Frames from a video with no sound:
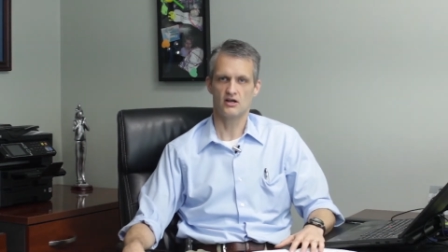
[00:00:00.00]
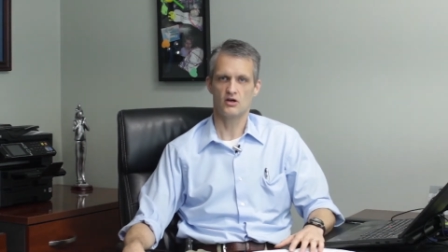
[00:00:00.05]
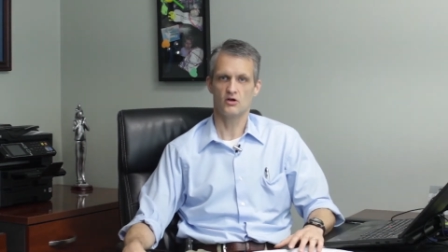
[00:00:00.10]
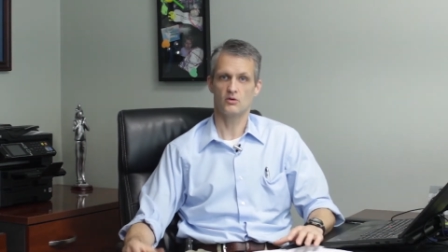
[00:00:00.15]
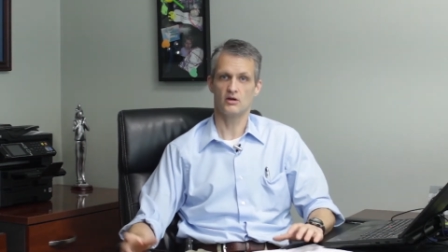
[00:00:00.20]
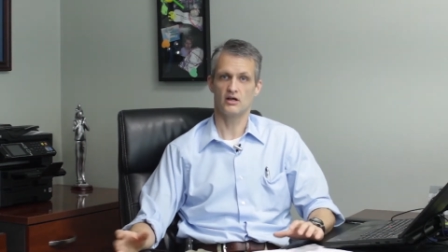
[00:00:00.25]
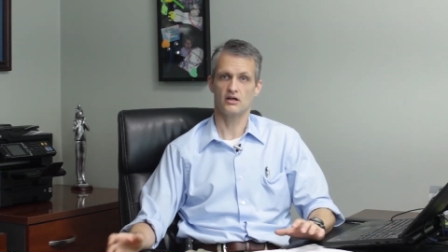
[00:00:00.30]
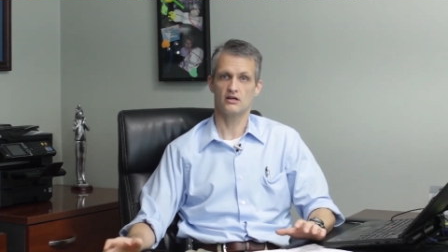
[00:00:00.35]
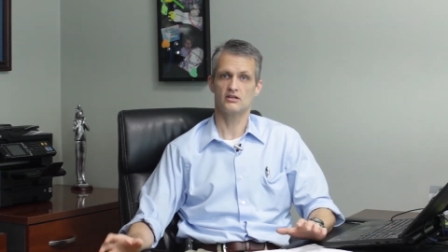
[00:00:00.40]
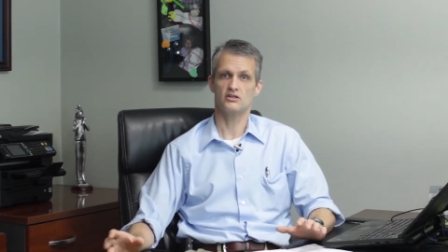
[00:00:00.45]

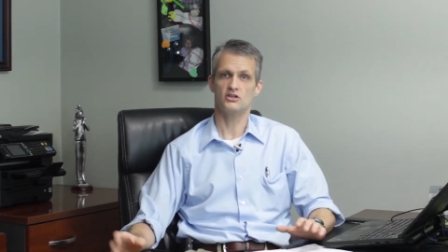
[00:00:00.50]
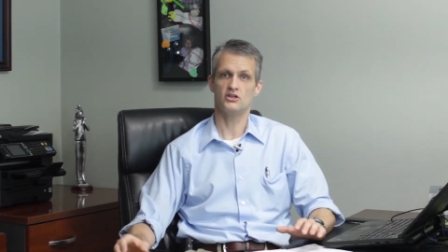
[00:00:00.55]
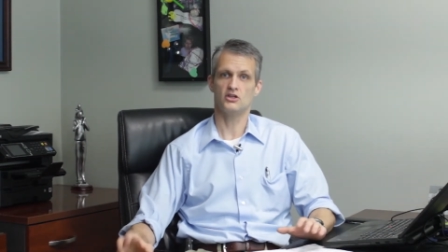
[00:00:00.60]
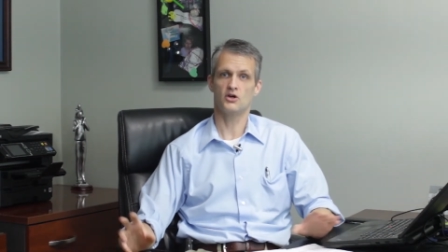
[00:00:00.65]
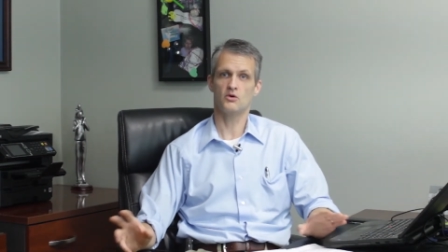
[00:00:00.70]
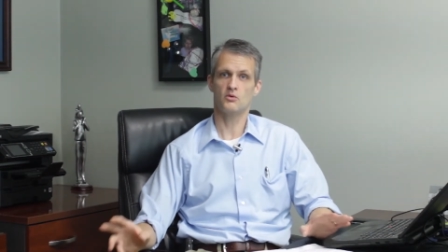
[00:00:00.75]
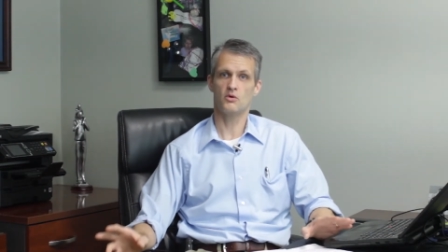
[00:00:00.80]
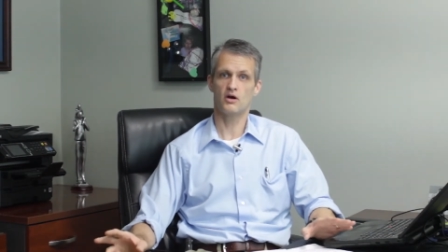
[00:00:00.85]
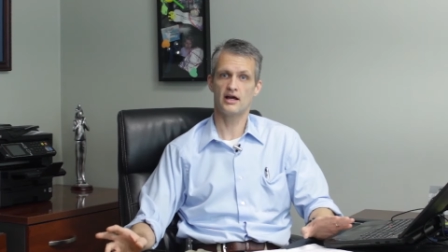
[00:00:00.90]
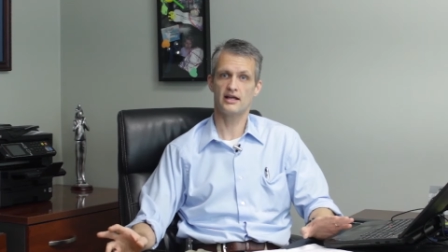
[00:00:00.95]
Well, you
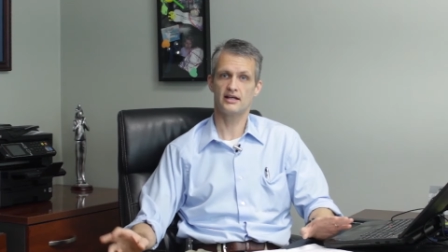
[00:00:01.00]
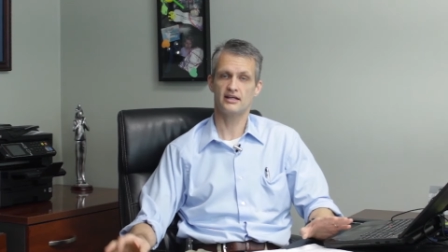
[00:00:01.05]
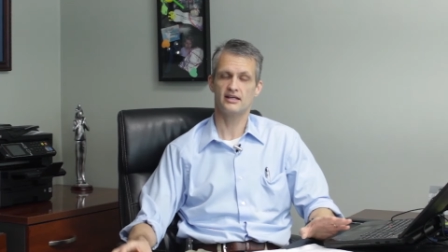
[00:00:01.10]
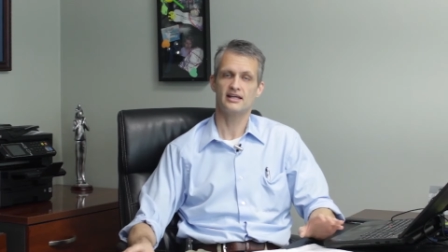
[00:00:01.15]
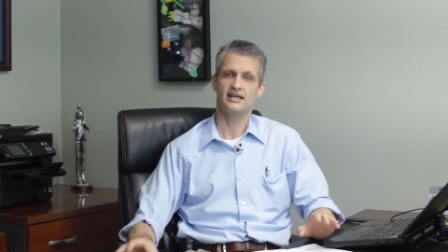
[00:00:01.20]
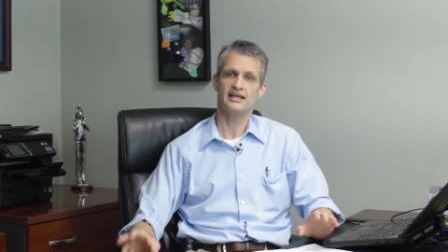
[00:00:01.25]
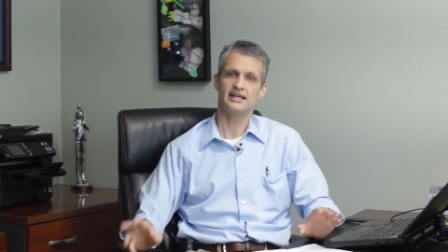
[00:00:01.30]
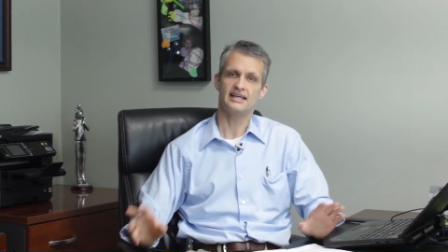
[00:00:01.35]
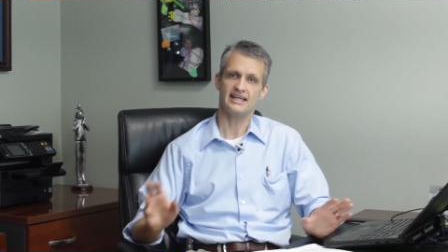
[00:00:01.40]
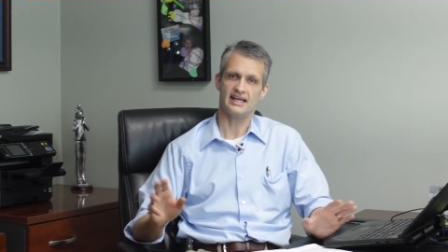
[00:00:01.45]
know what?
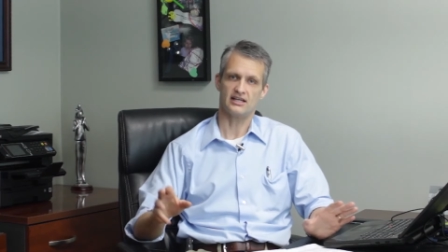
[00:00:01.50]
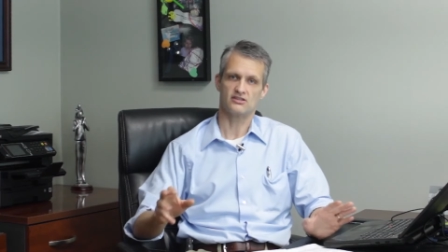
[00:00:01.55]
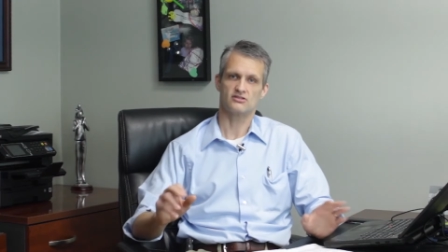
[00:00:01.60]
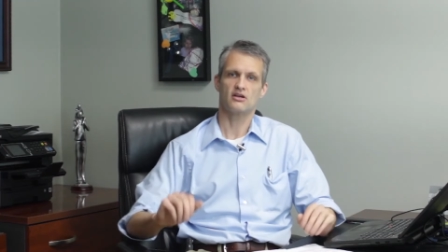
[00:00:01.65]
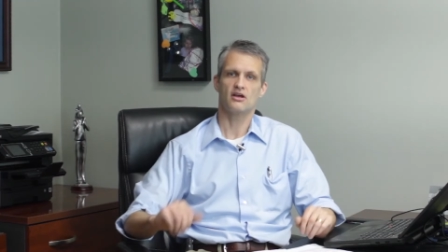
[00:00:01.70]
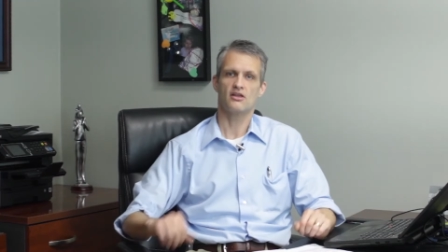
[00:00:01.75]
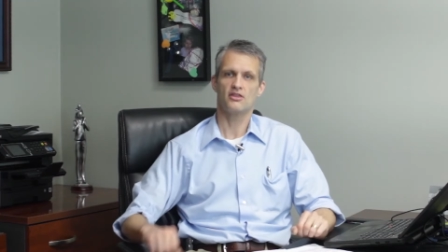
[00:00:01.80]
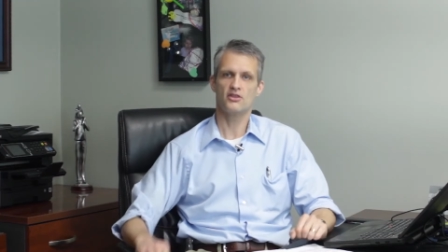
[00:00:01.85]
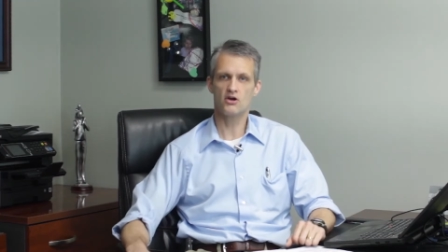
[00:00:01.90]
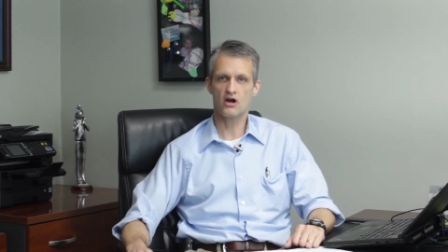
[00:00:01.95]
Yes,
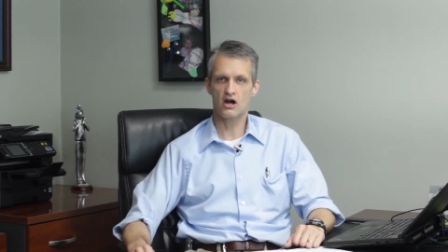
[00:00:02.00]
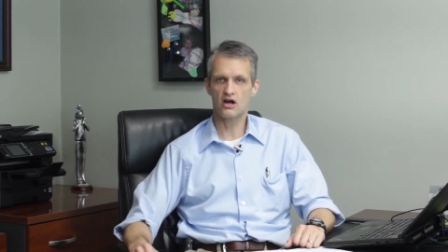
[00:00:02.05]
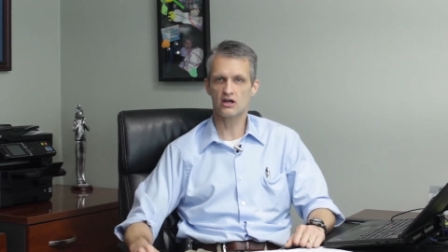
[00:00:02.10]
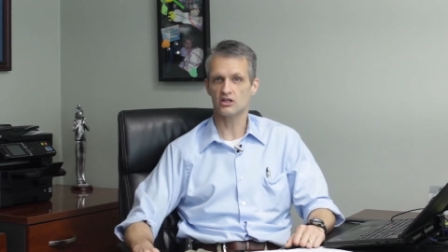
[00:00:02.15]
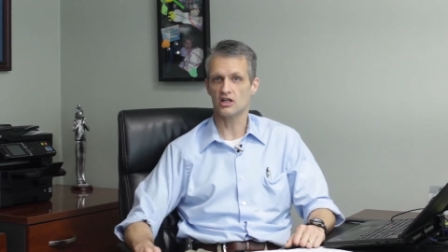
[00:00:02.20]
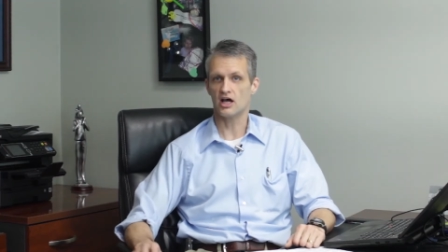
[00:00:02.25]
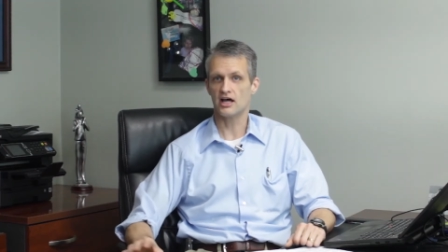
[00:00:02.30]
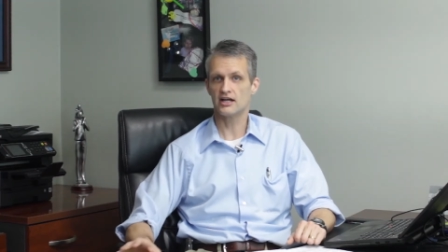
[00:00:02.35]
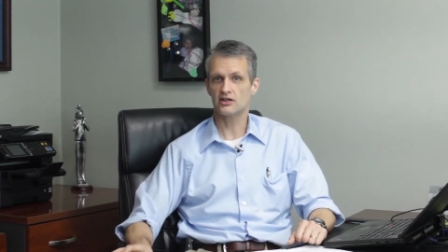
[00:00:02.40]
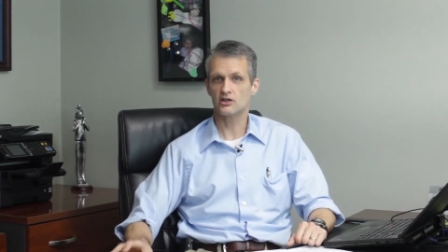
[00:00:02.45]
there are a
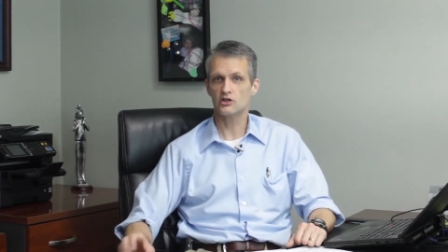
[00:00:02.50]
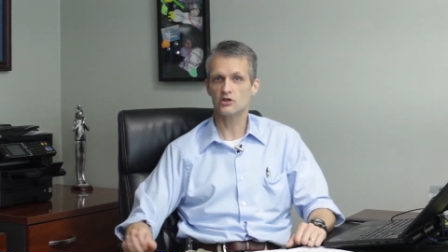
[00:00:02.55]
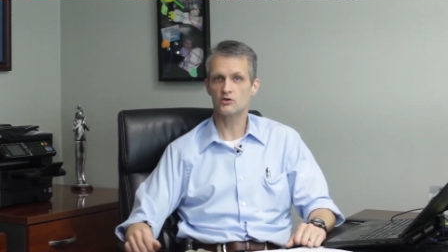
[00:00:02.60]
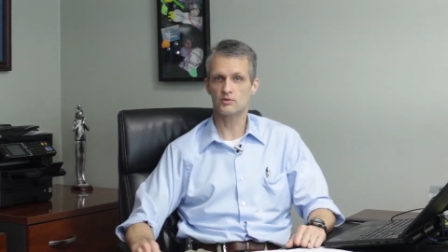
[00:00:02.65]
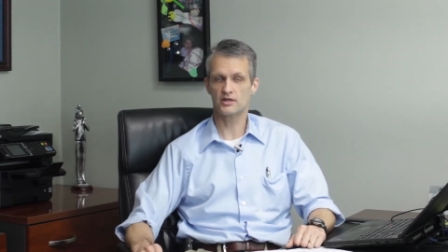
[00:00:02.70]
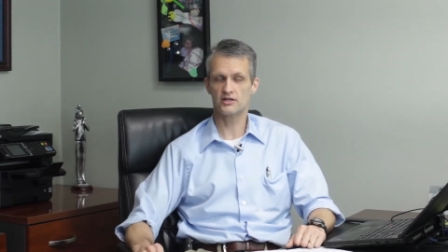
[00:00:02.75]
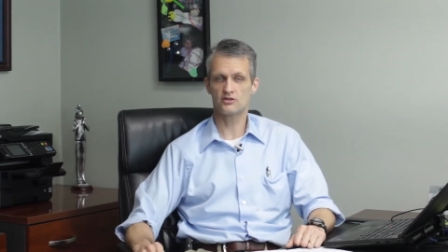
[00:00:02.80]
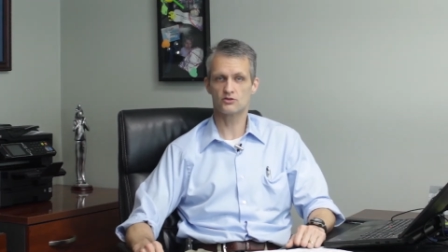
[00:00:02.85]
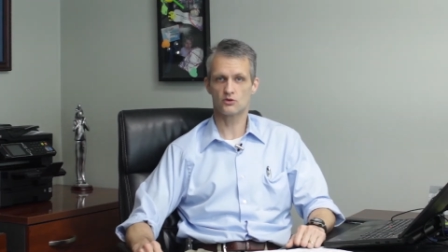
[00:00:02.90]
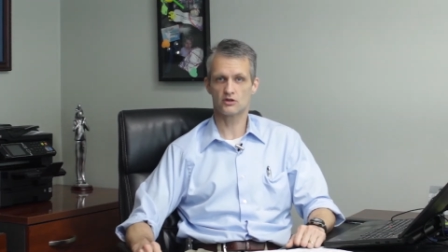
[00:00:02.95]
lot of good
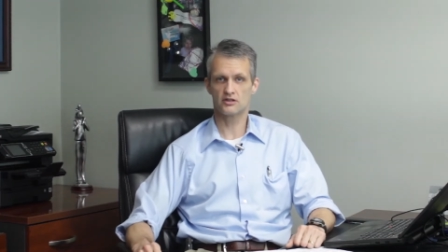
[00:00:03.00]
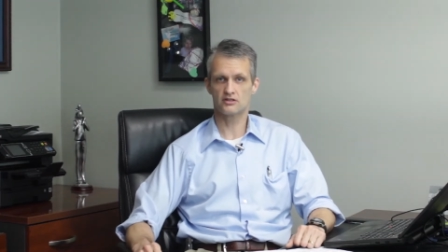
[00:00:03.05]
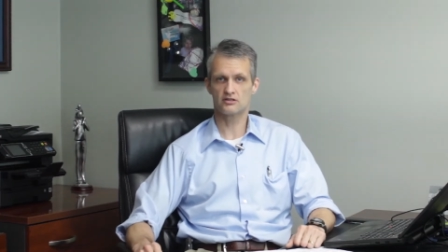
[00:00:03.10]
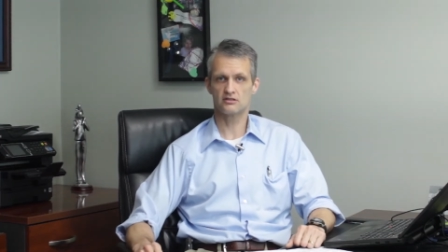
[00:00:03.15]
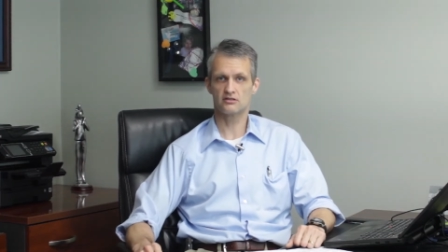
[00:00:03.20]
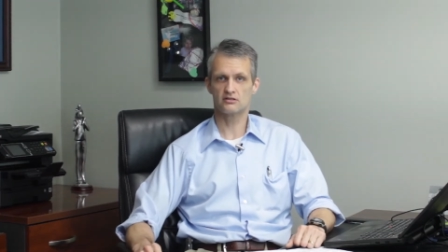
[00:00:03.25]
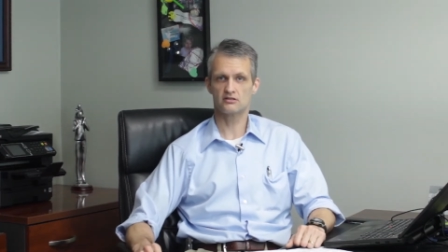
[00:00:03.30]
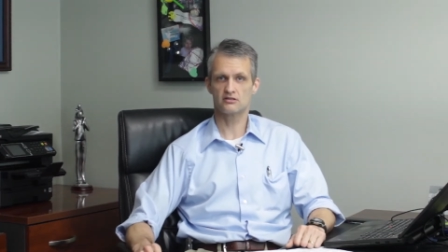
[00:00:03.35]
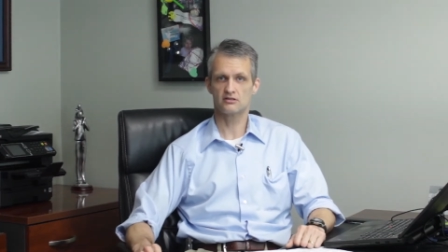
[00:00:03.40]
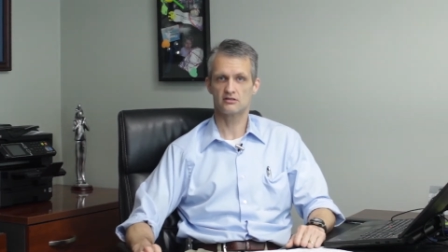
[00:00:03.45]

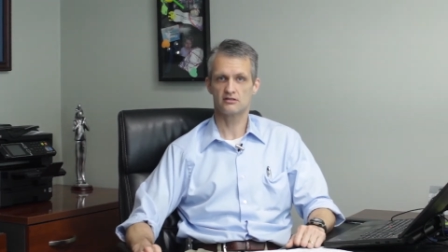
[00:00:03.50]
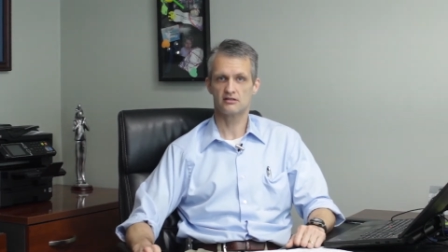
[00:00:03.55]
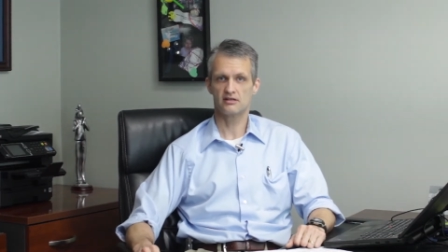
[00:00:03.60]
resources.